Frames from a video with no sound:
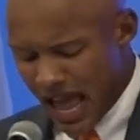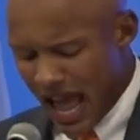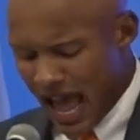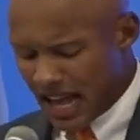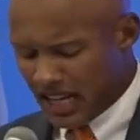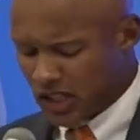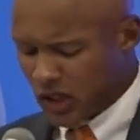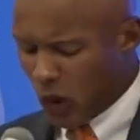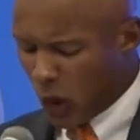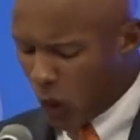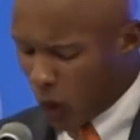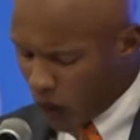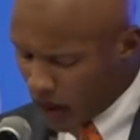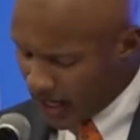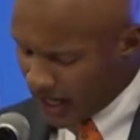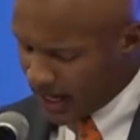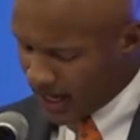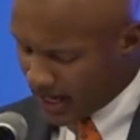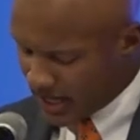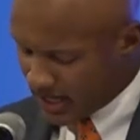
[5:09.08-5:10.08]
As the
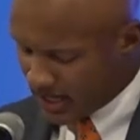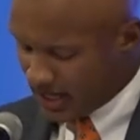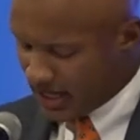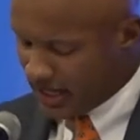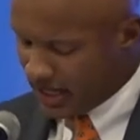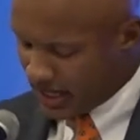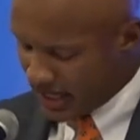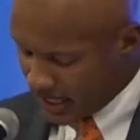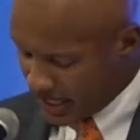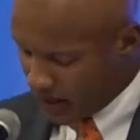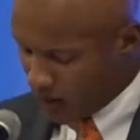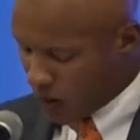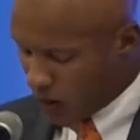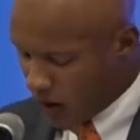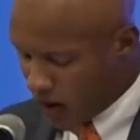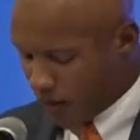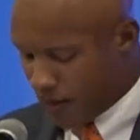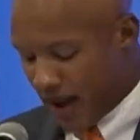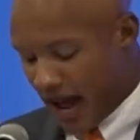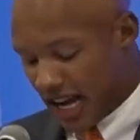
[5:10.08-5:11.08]
winningest
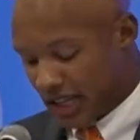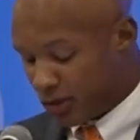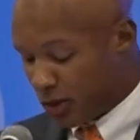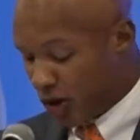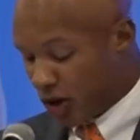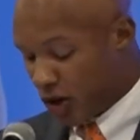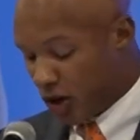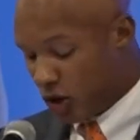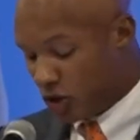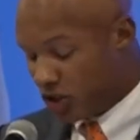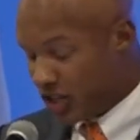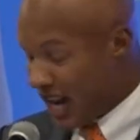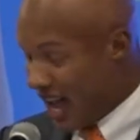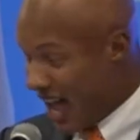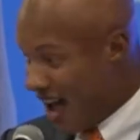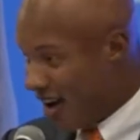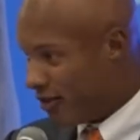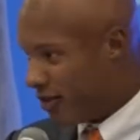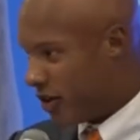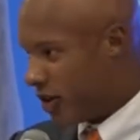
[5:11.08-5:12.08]
D1 basketball coach
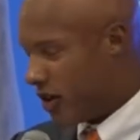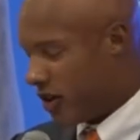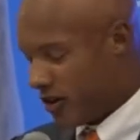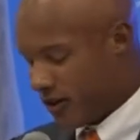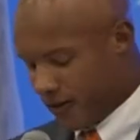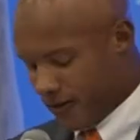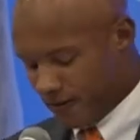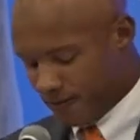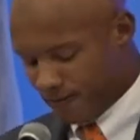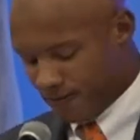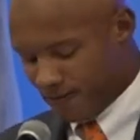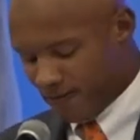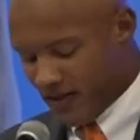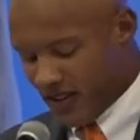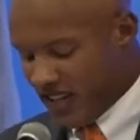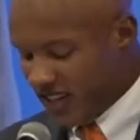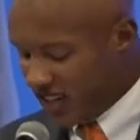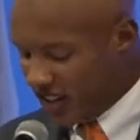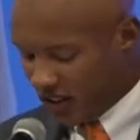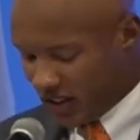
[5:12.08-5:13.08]
ever,
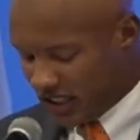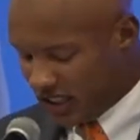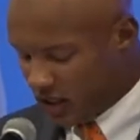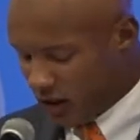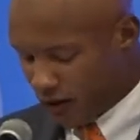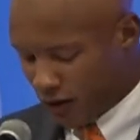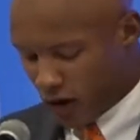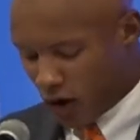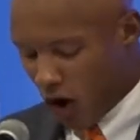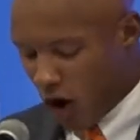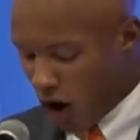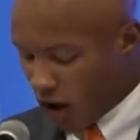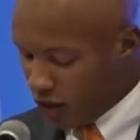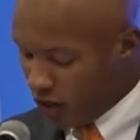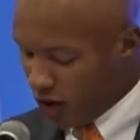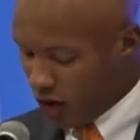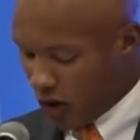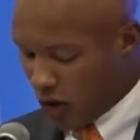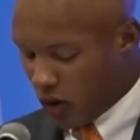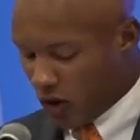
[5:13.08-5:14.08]
the list of her
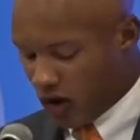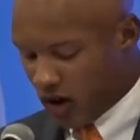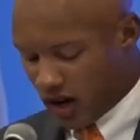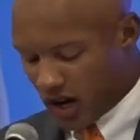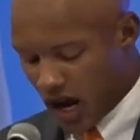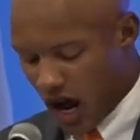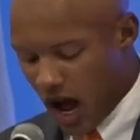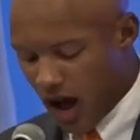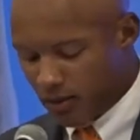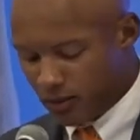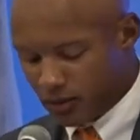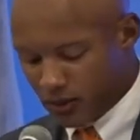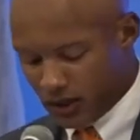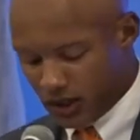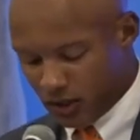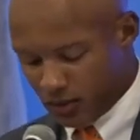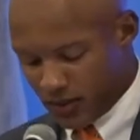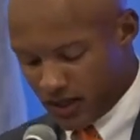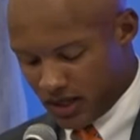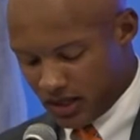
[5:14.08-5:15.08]
on-the-court
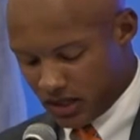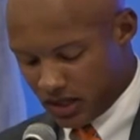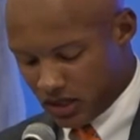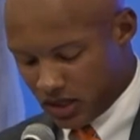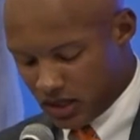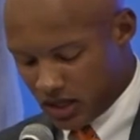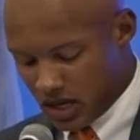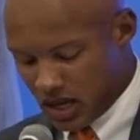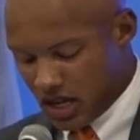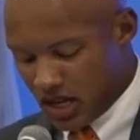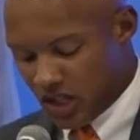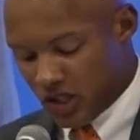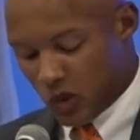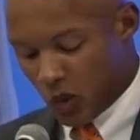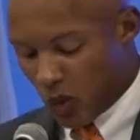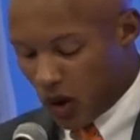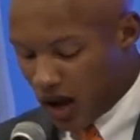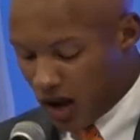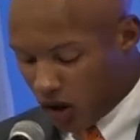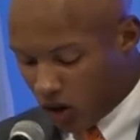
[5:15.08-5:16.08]
accomplishments is
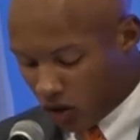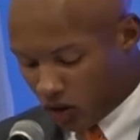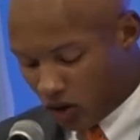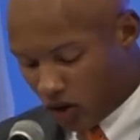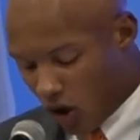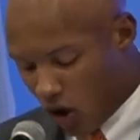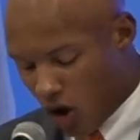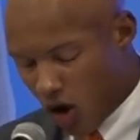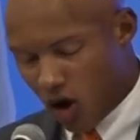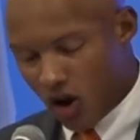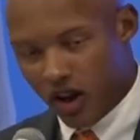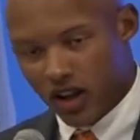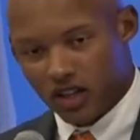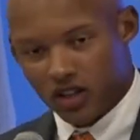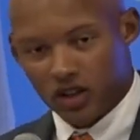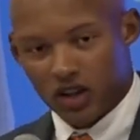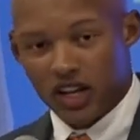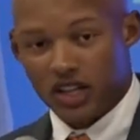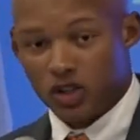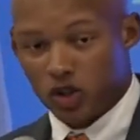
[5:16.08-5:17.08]
long
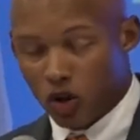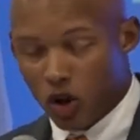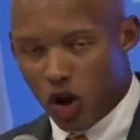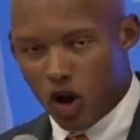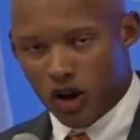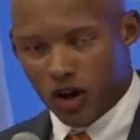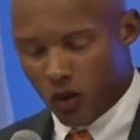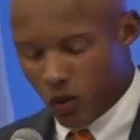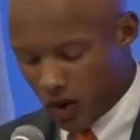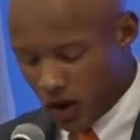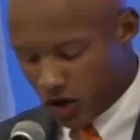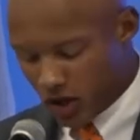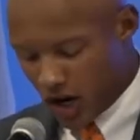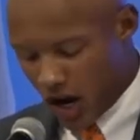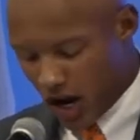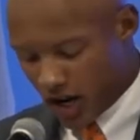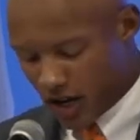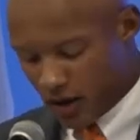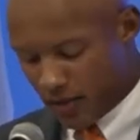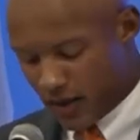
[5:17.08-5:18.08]
and
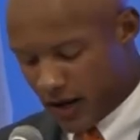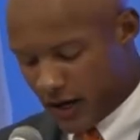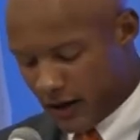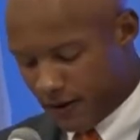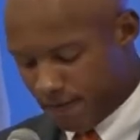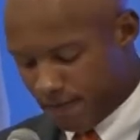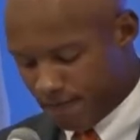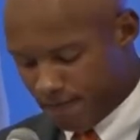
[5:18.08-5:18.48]
well-documented.